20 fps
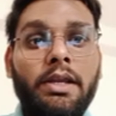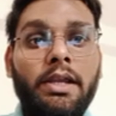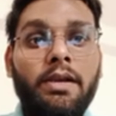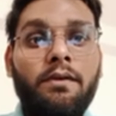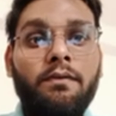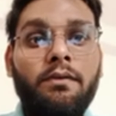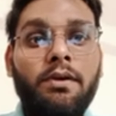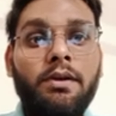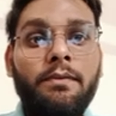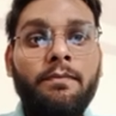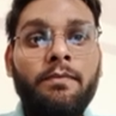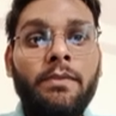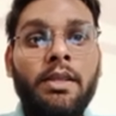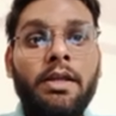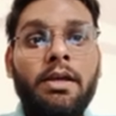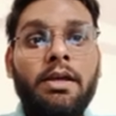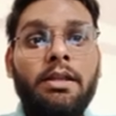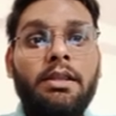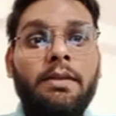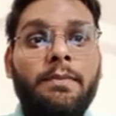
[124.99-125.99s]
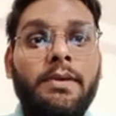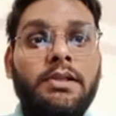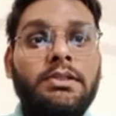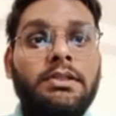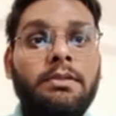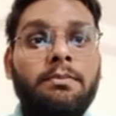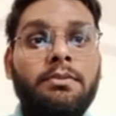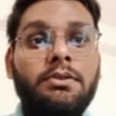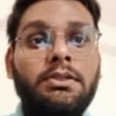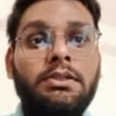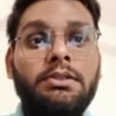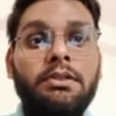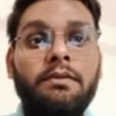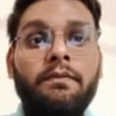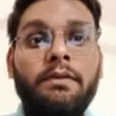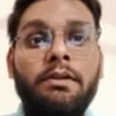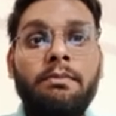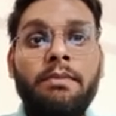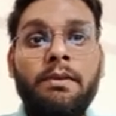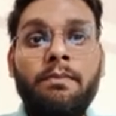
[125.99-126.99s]
grade 1, the patient
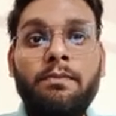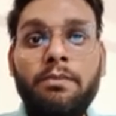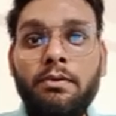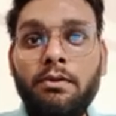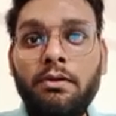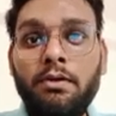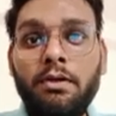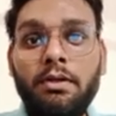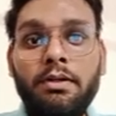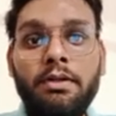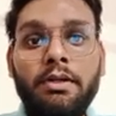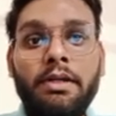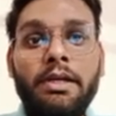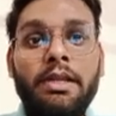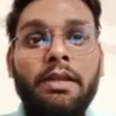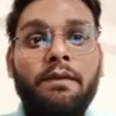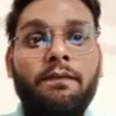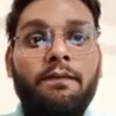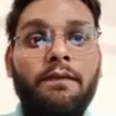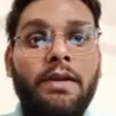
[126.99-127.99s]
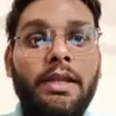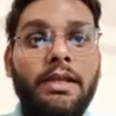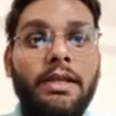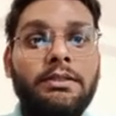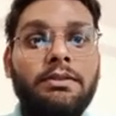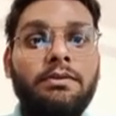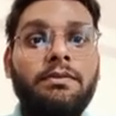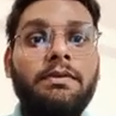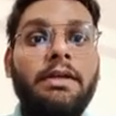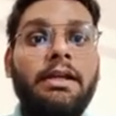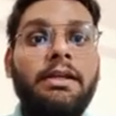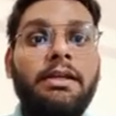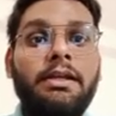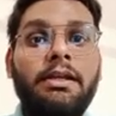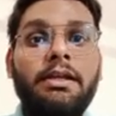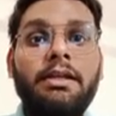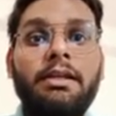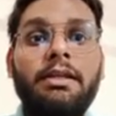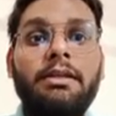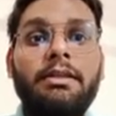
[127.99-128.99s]
position will be prone, knee flexed to 90
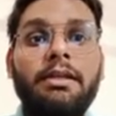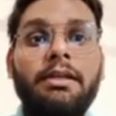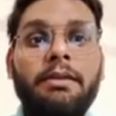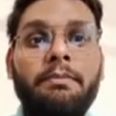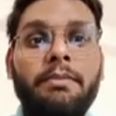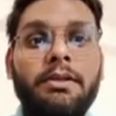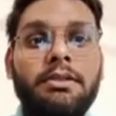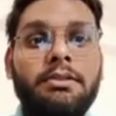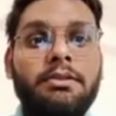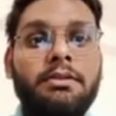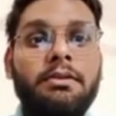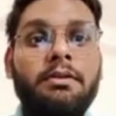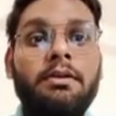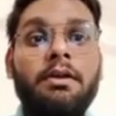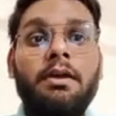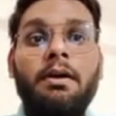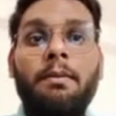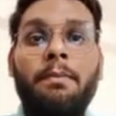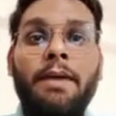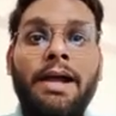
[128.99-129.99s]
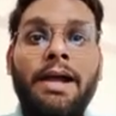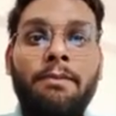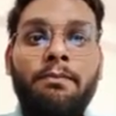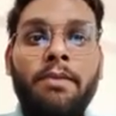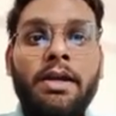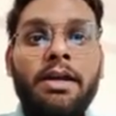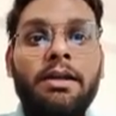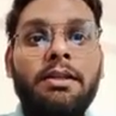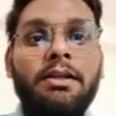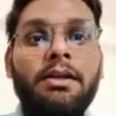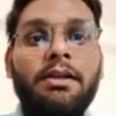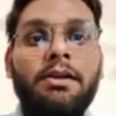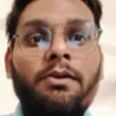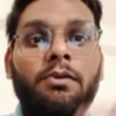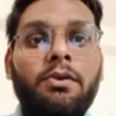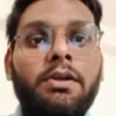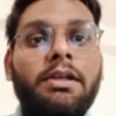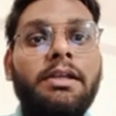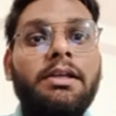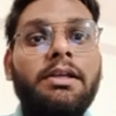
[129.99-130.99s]
degree. Therapist palpate the
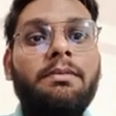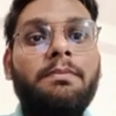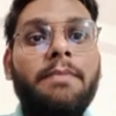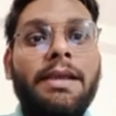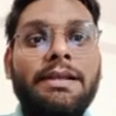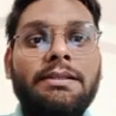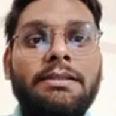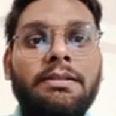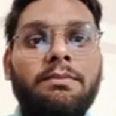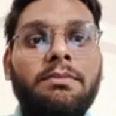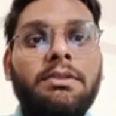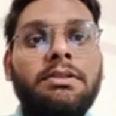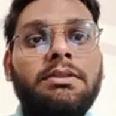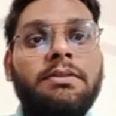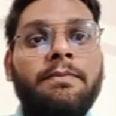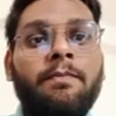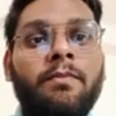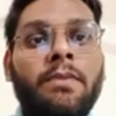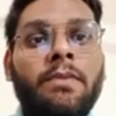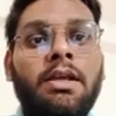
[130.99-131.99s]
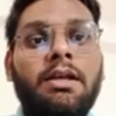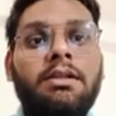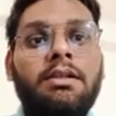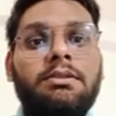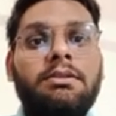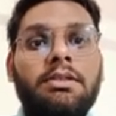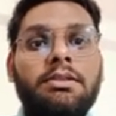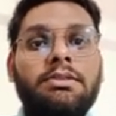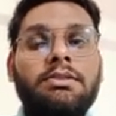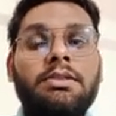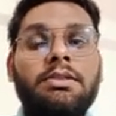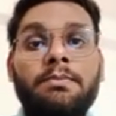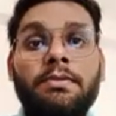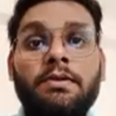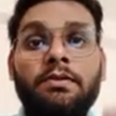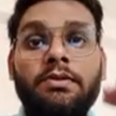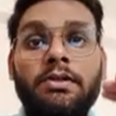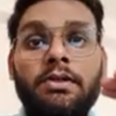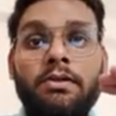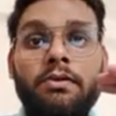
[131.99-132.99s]
gluteal maximus just
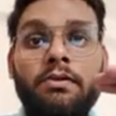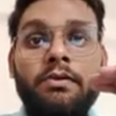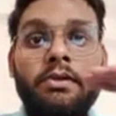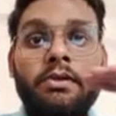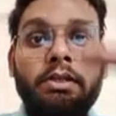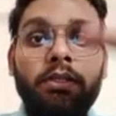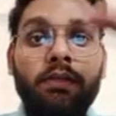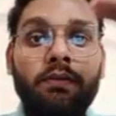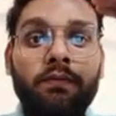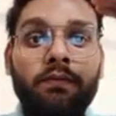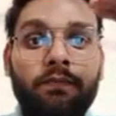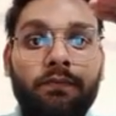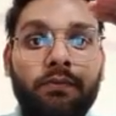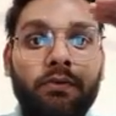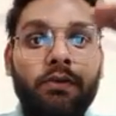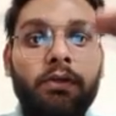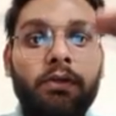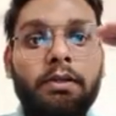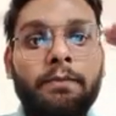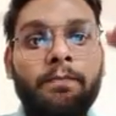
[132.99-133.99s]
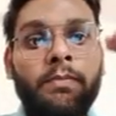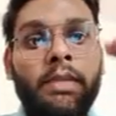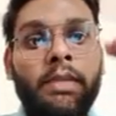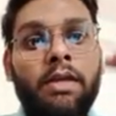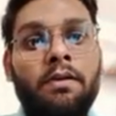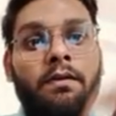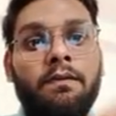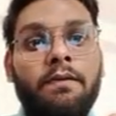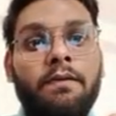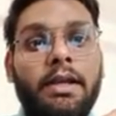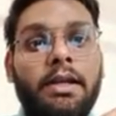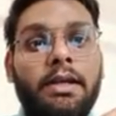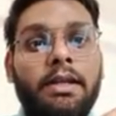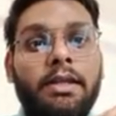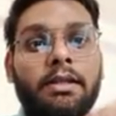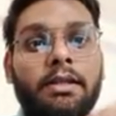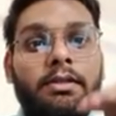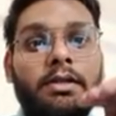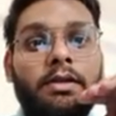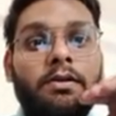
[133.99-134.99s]
above the gluteal fold.
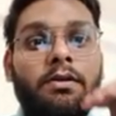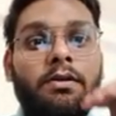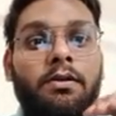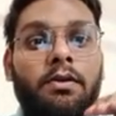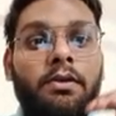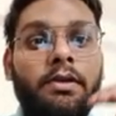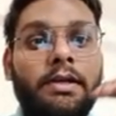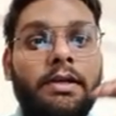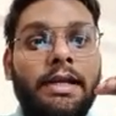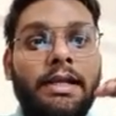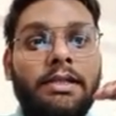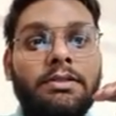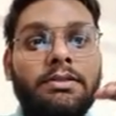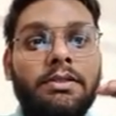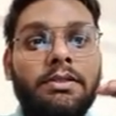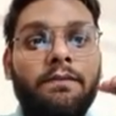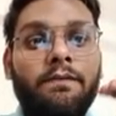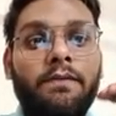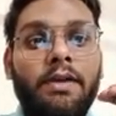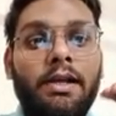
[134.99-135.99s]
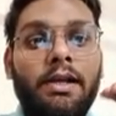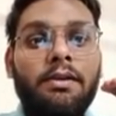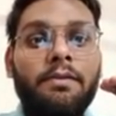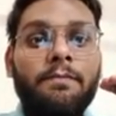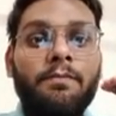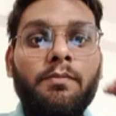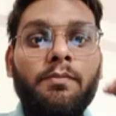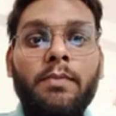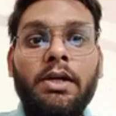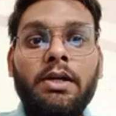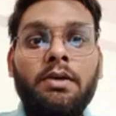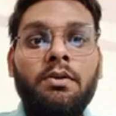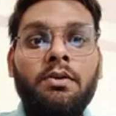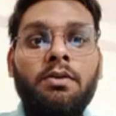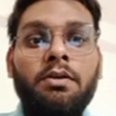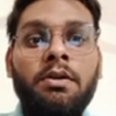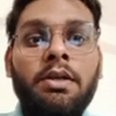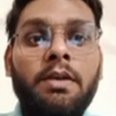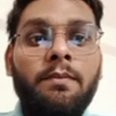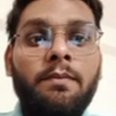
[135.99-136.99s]
Finding, the contraction felt but
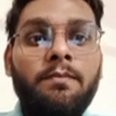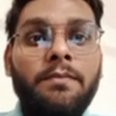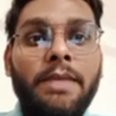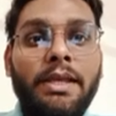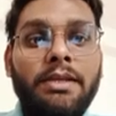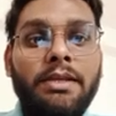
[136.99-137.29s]
no hip